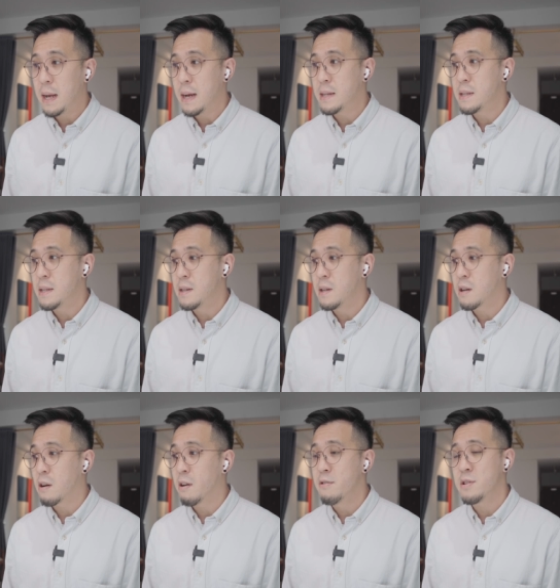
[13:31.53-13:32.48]
And the
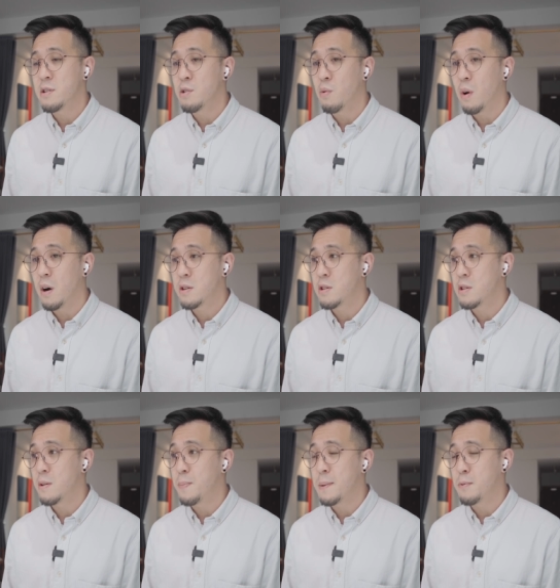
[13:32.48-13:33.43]
closer you are to
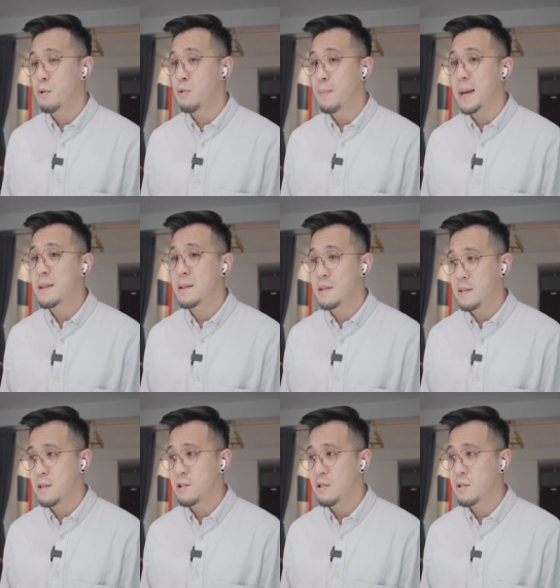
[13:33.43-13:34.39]
the people who make the
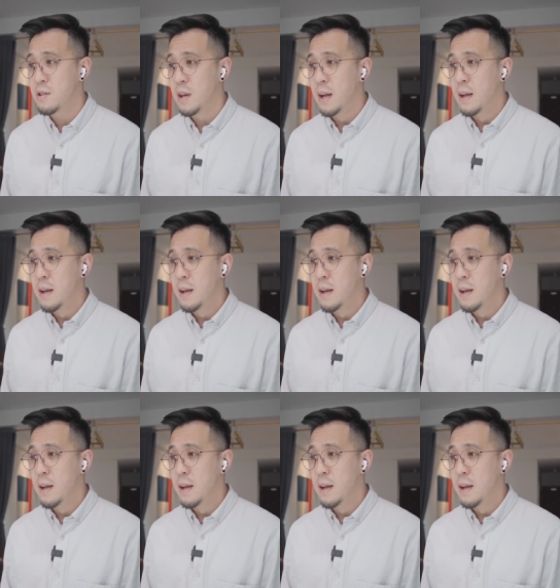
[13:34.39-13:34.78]
decisions,